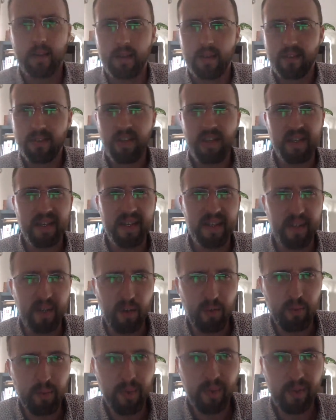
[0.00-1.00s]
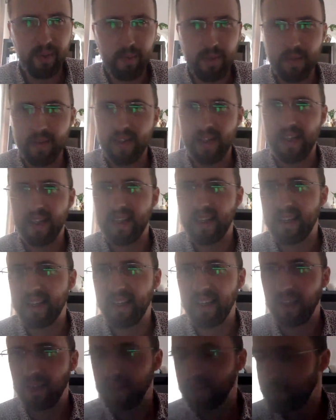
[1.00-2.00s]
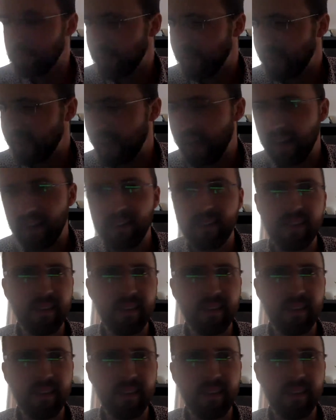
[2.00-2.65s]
I say kick off. We're not going to be doing any kicking, but yeah,